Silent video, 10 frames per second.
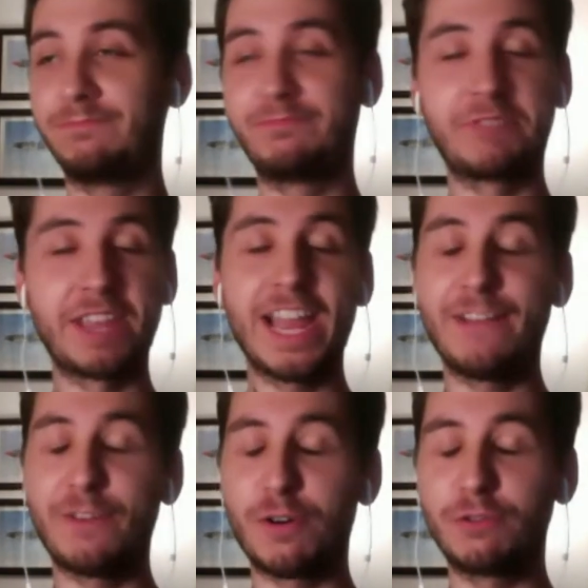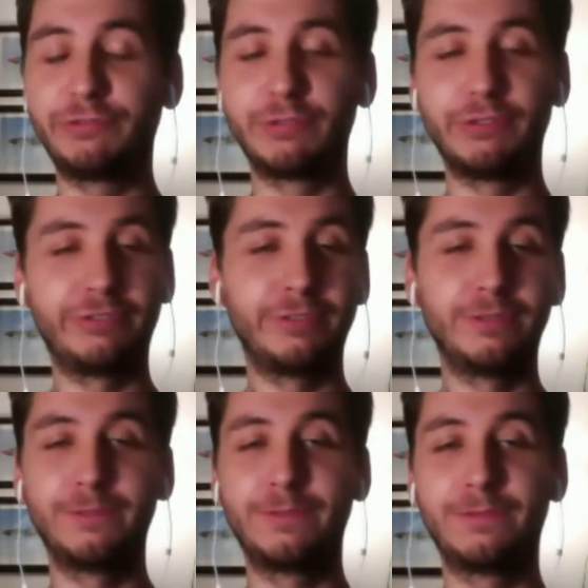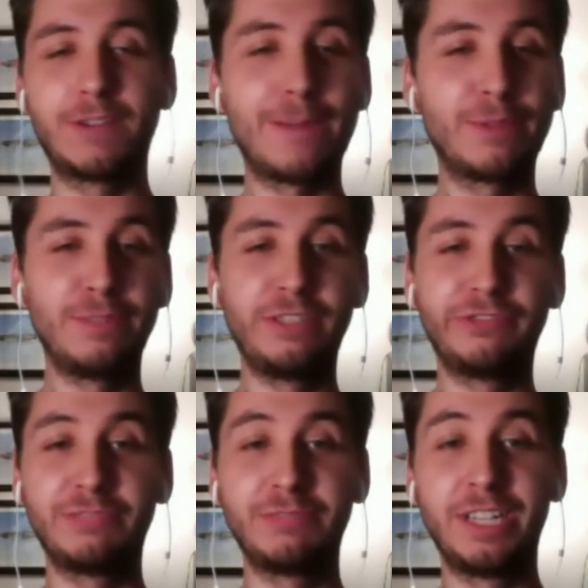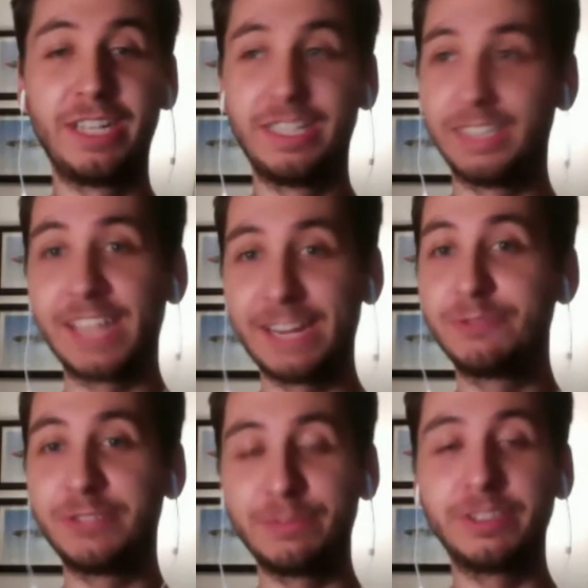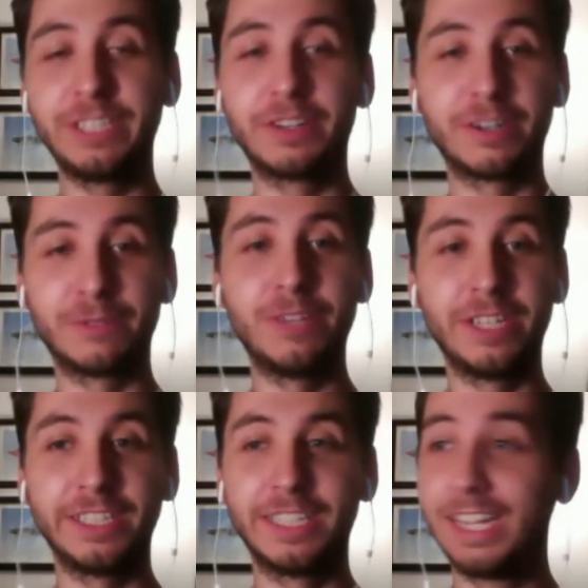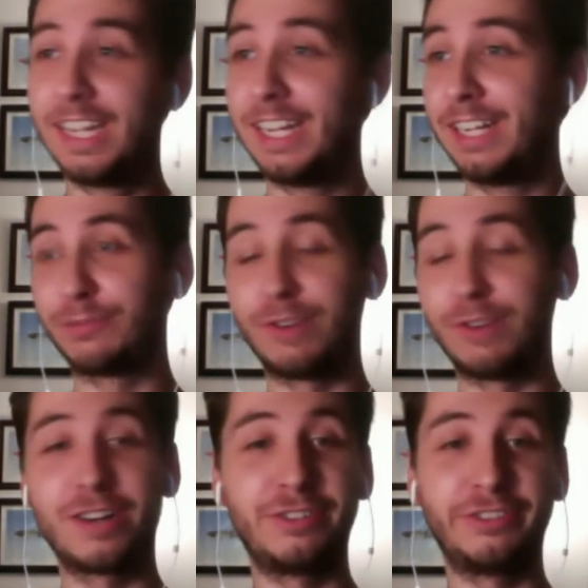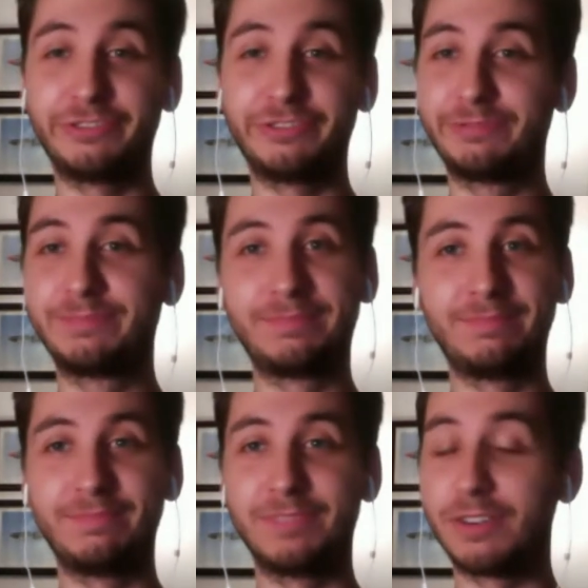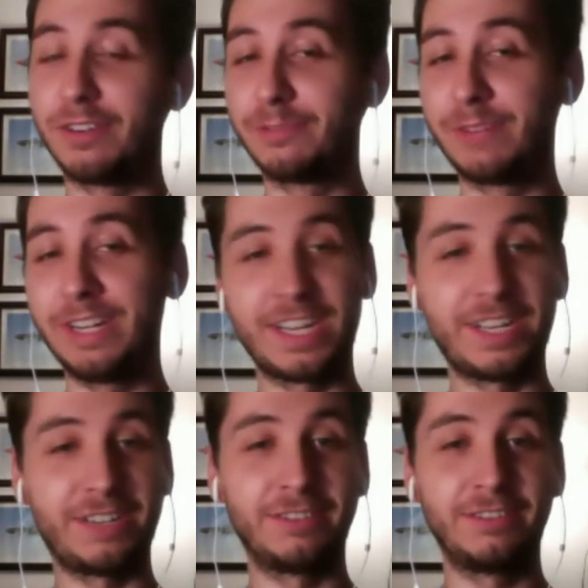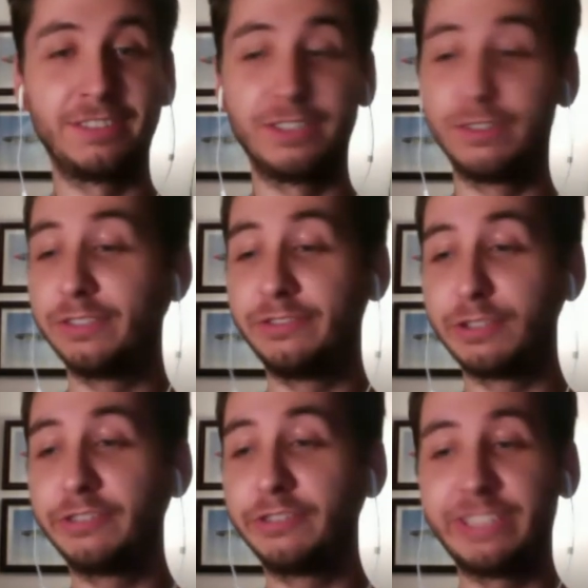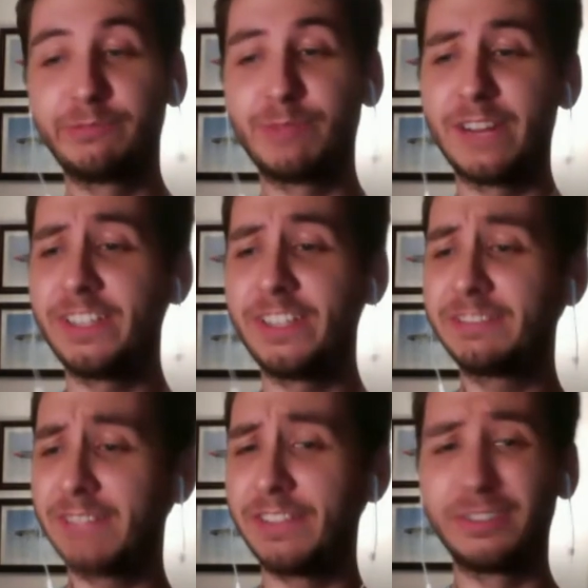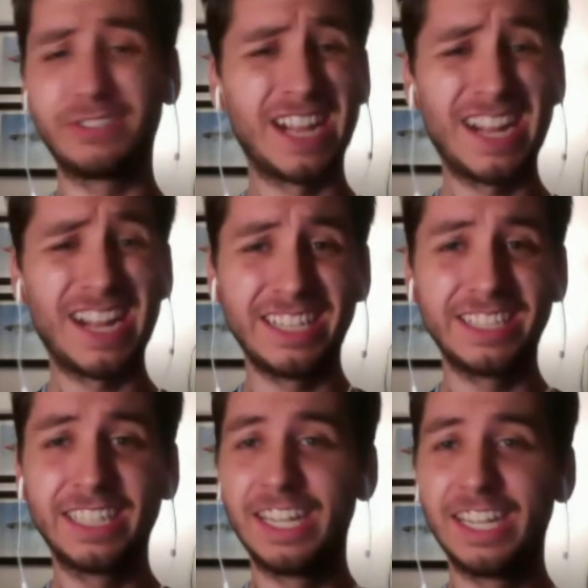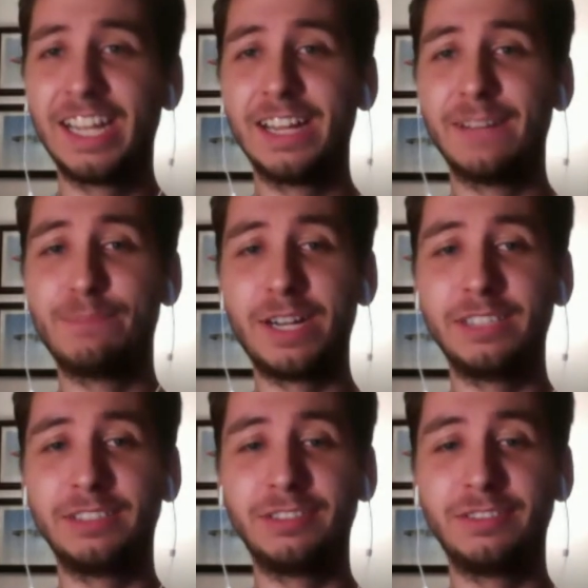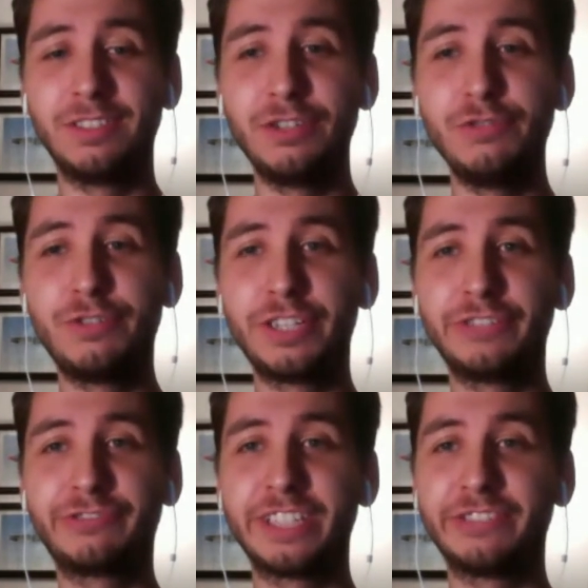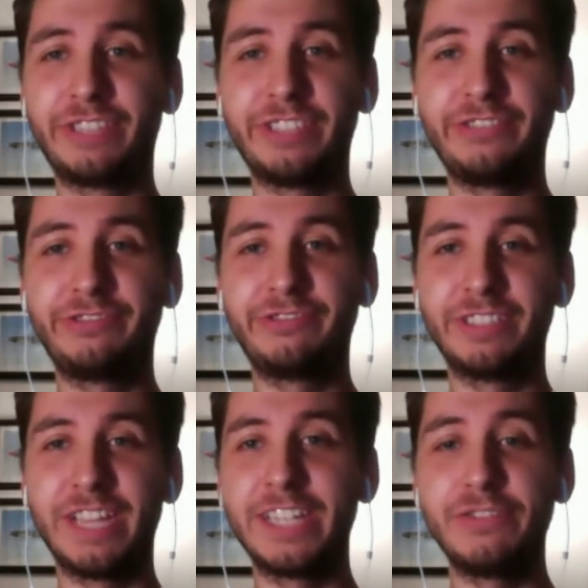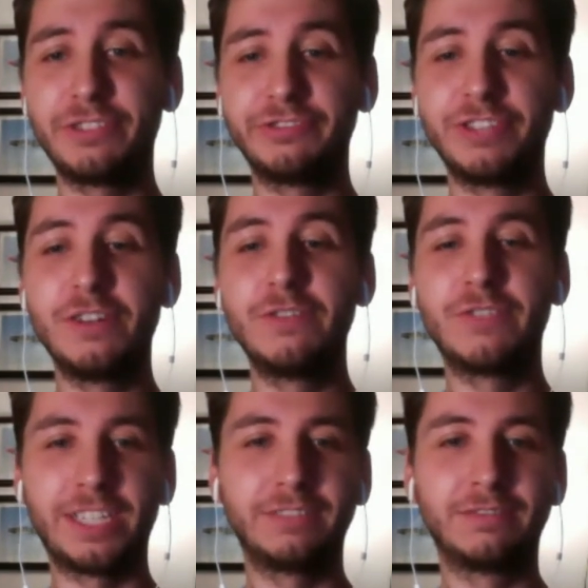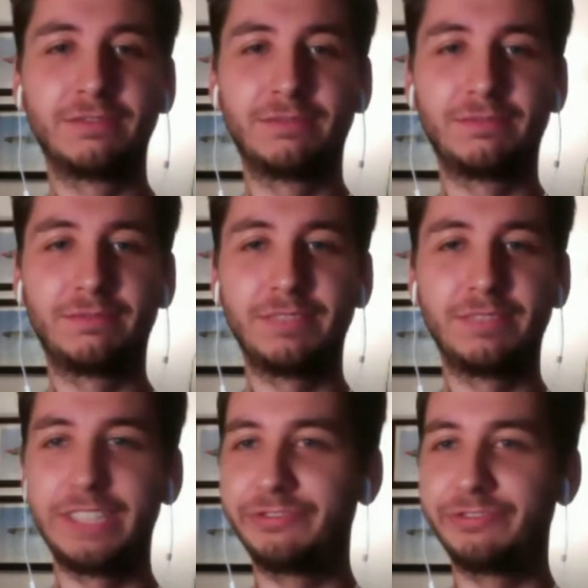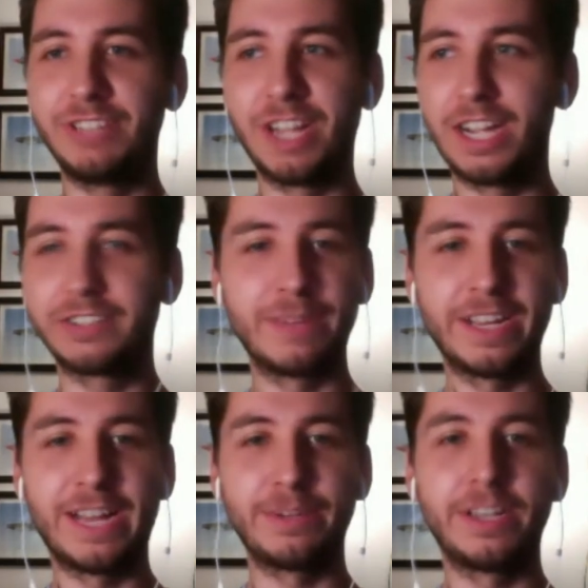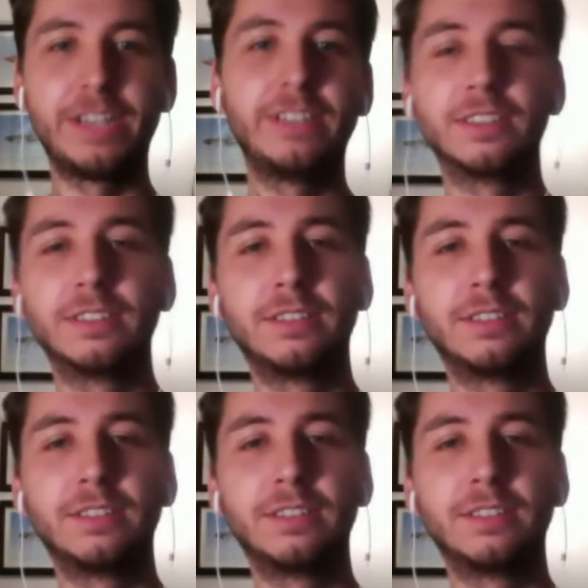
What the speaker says: have all sorts of optimism. Like, they really believe they're going to win. Toronto is they're on their way down. They're in the same spot. I think they're tied, but you just get the sense, and you just know that it's not going to be a happy ending.